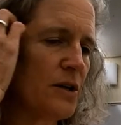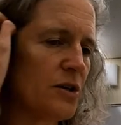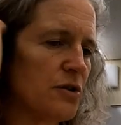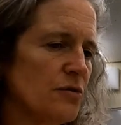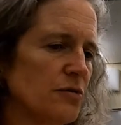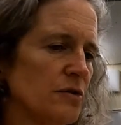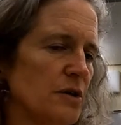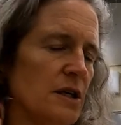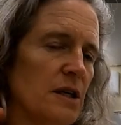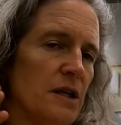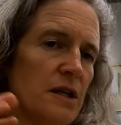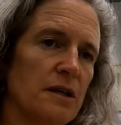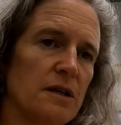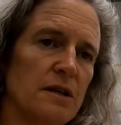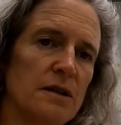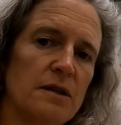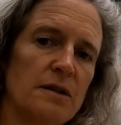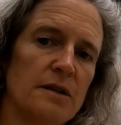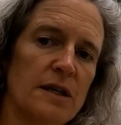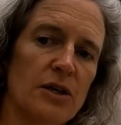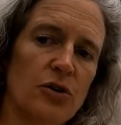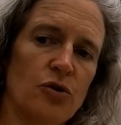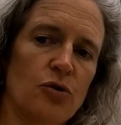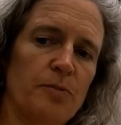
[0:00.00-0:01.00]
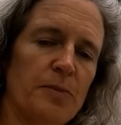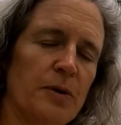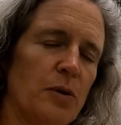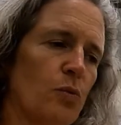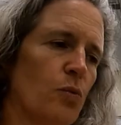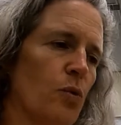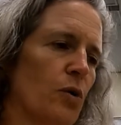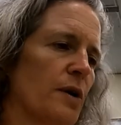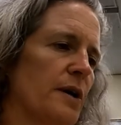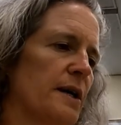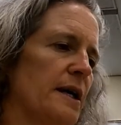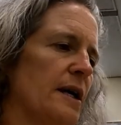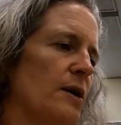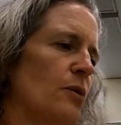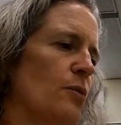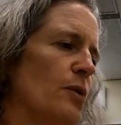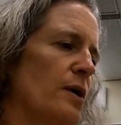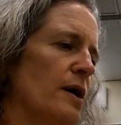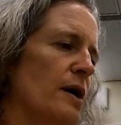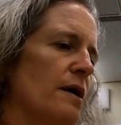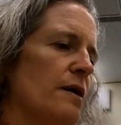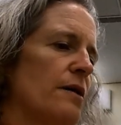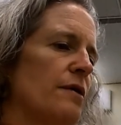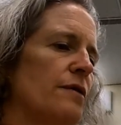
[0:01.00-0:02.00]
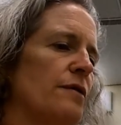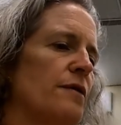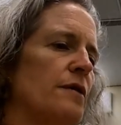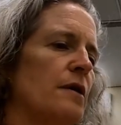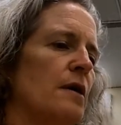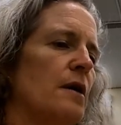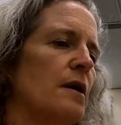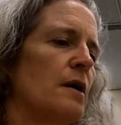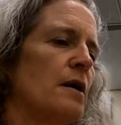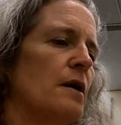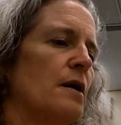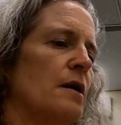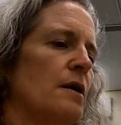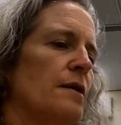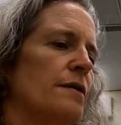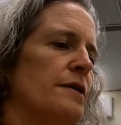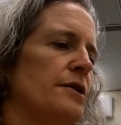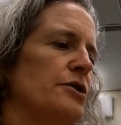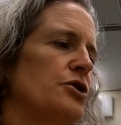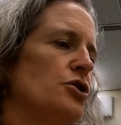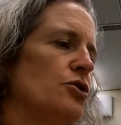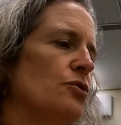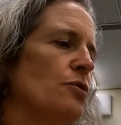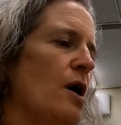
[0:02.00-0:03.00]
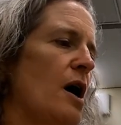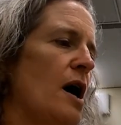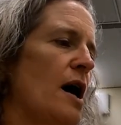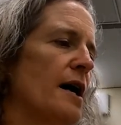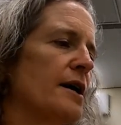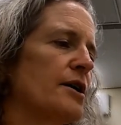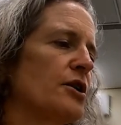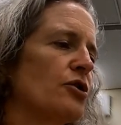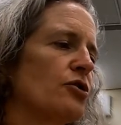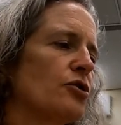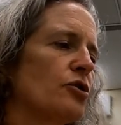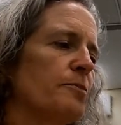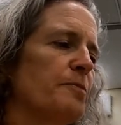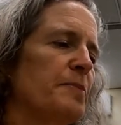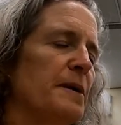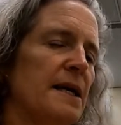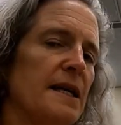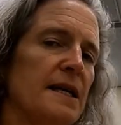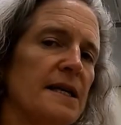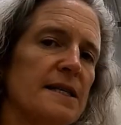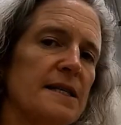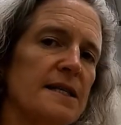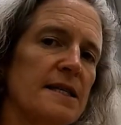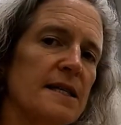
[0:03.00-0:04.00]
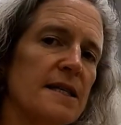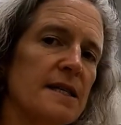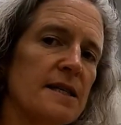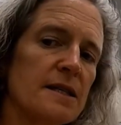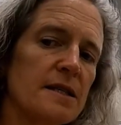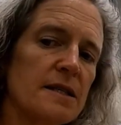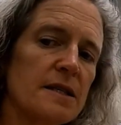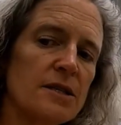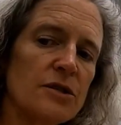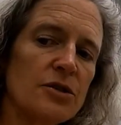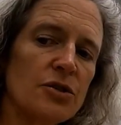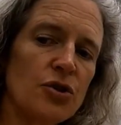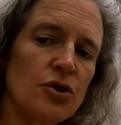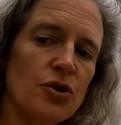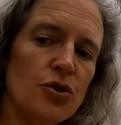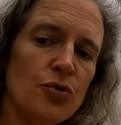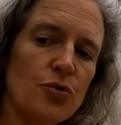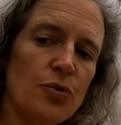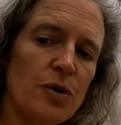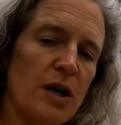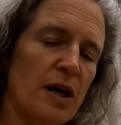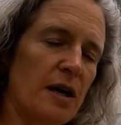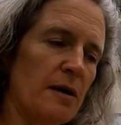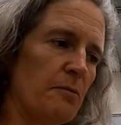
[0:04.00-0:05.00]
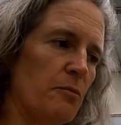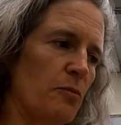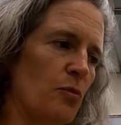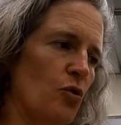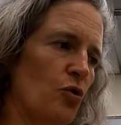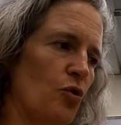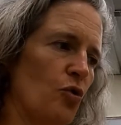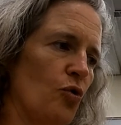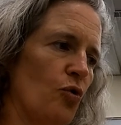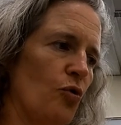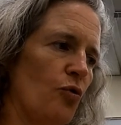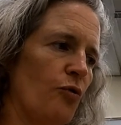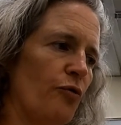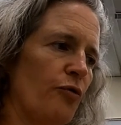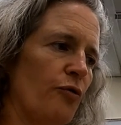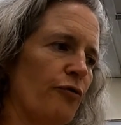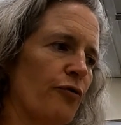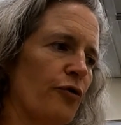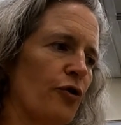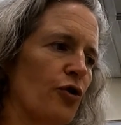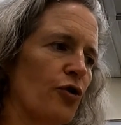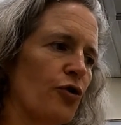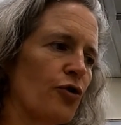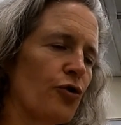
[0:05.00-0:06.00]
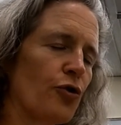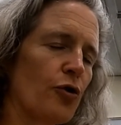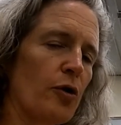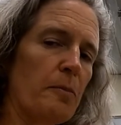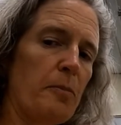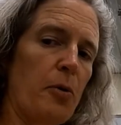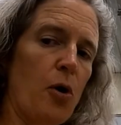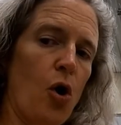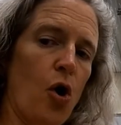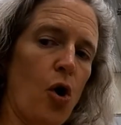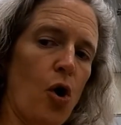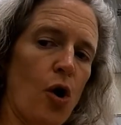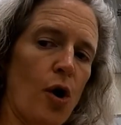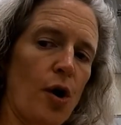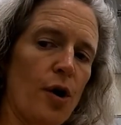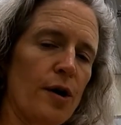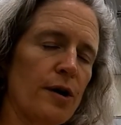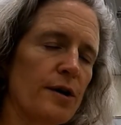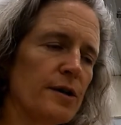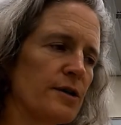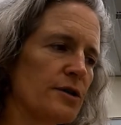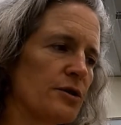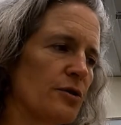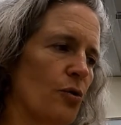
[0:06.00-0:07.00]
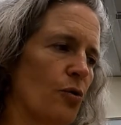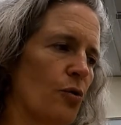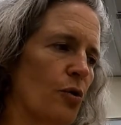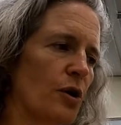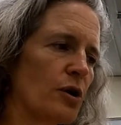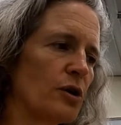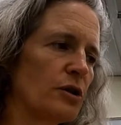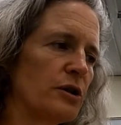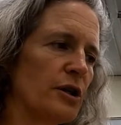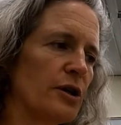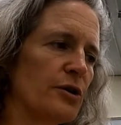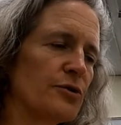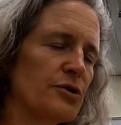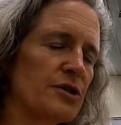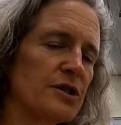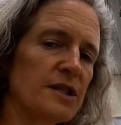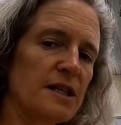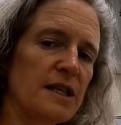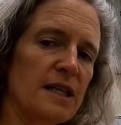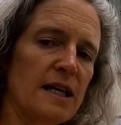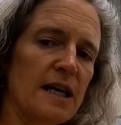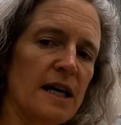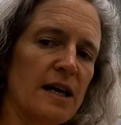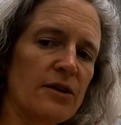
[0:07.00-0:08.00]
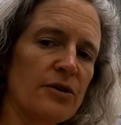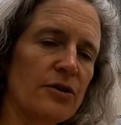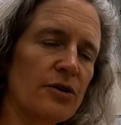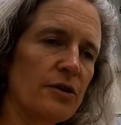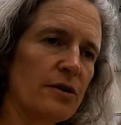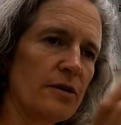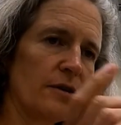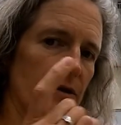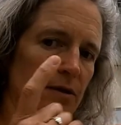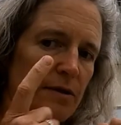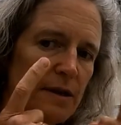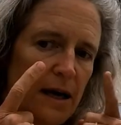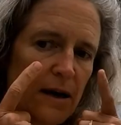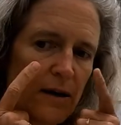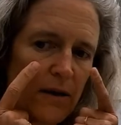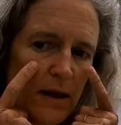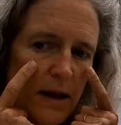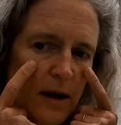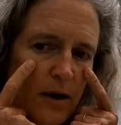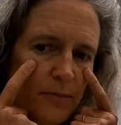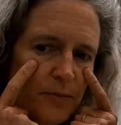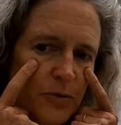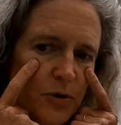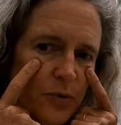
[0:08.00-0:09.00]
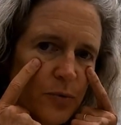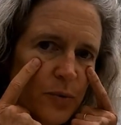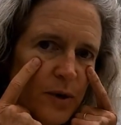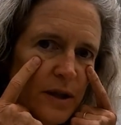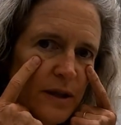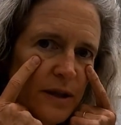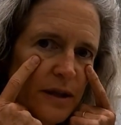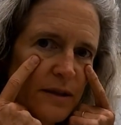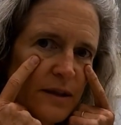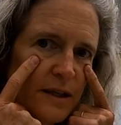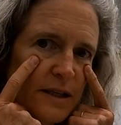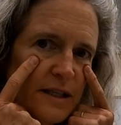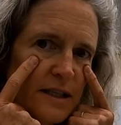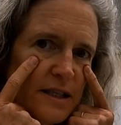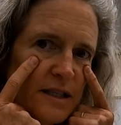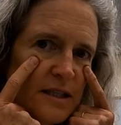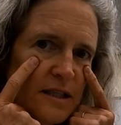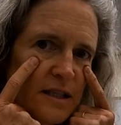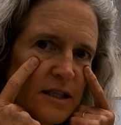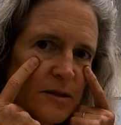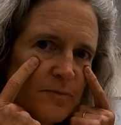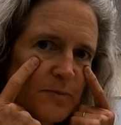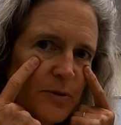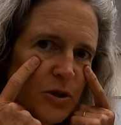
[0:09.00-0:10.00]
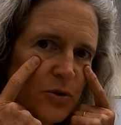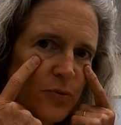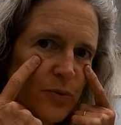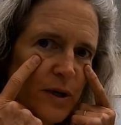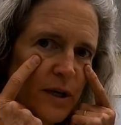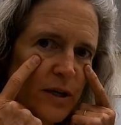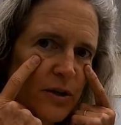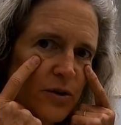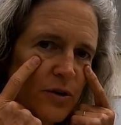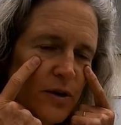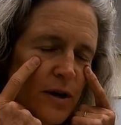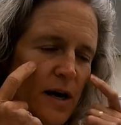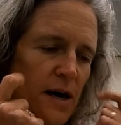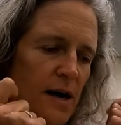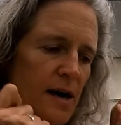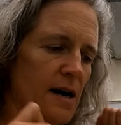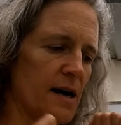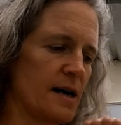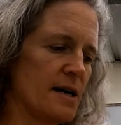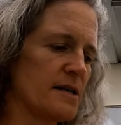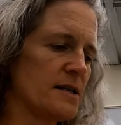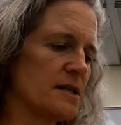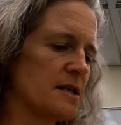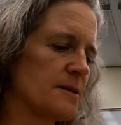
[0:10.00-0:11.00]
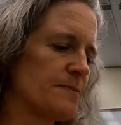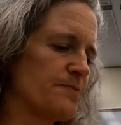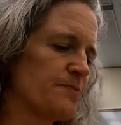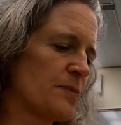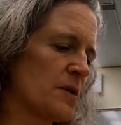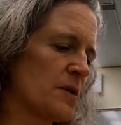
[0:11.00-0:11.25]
you need, that you'll be working with. The 2 ocular pieces you can move further apart or close together. That'll help you with the distance between your eyes.